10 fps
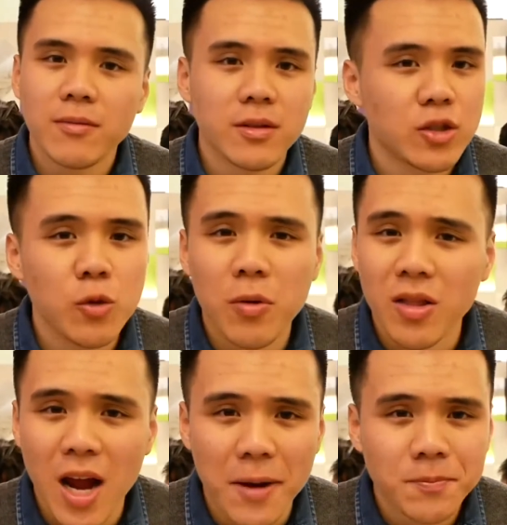Super
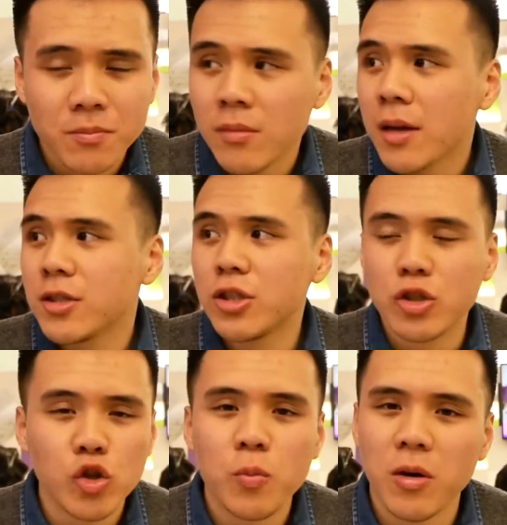light,
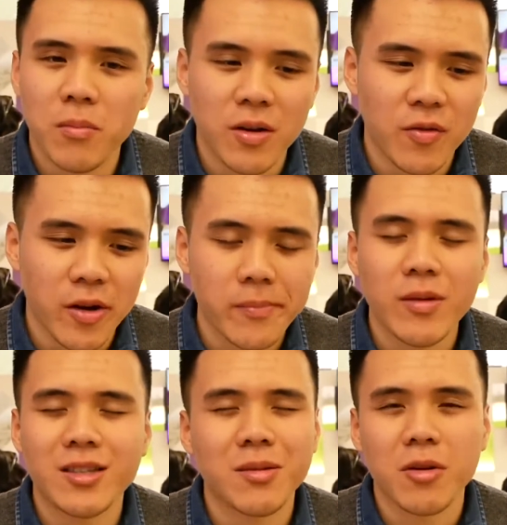super beefy.
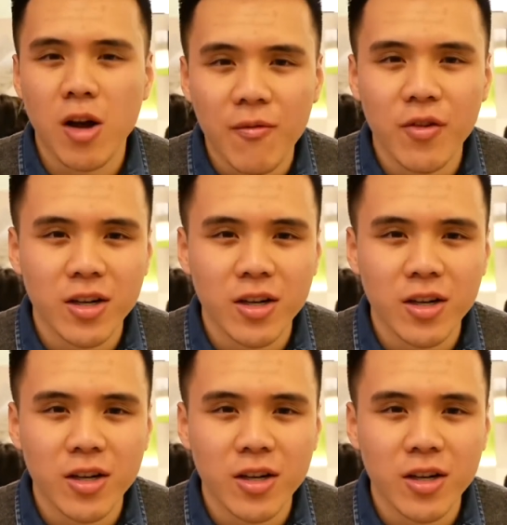That's some comforting